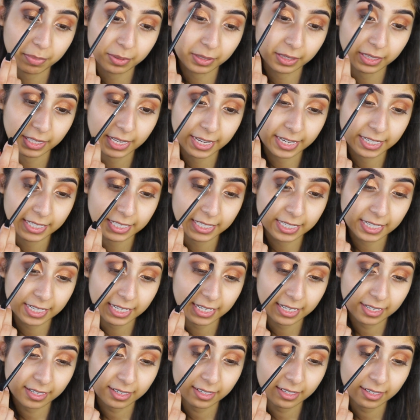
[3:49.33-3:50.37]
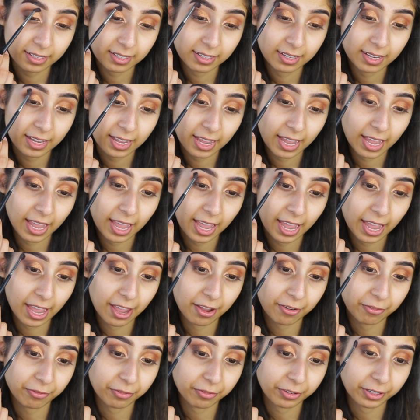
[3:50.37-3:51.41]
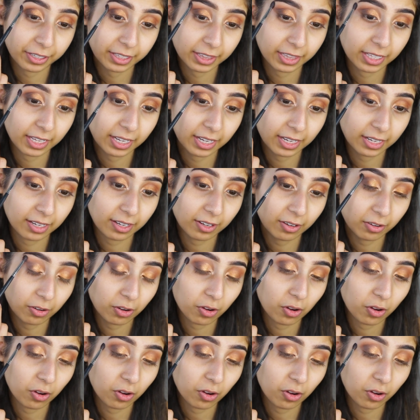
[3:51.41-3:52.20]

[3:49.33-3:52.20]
blending everything